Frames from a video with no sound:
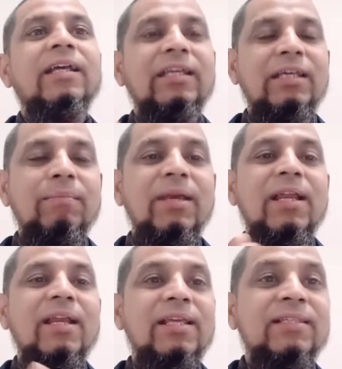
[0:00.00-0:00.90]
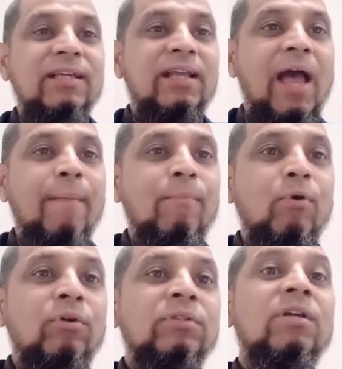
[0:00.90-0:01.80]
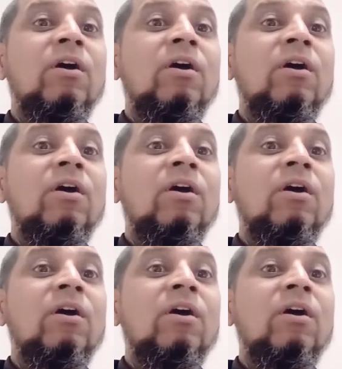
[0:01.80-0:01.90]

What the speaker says: email, scrapbooks.